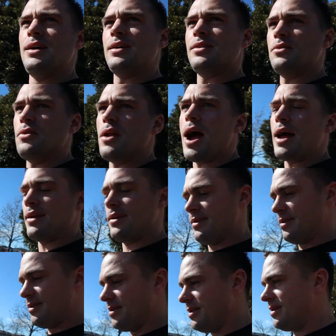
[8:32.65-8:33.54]
They're not.
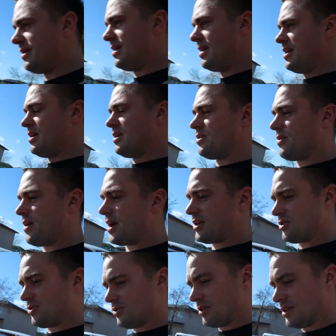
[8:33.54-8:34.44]
They're
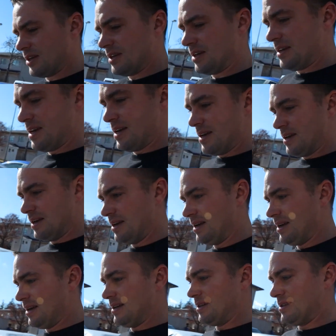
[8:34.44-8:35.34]
actually
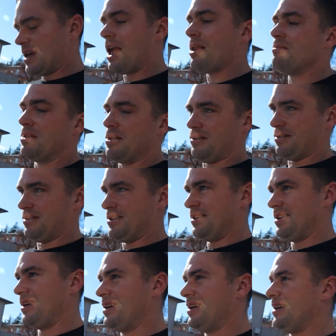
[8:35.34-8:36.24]
10mm.
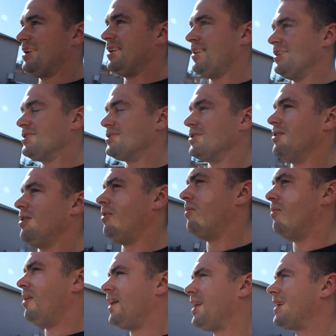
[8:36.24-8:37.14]
So
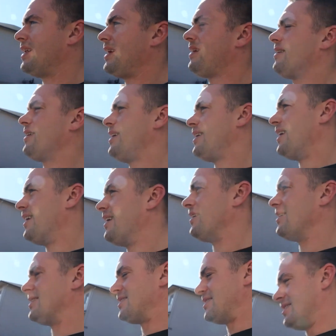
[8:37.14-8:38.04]
I'm walking out right
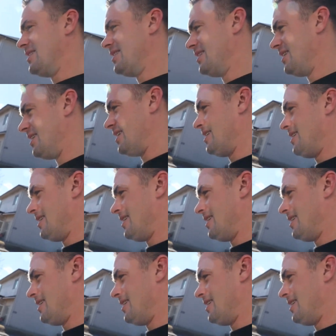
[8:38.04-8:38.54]
now to see.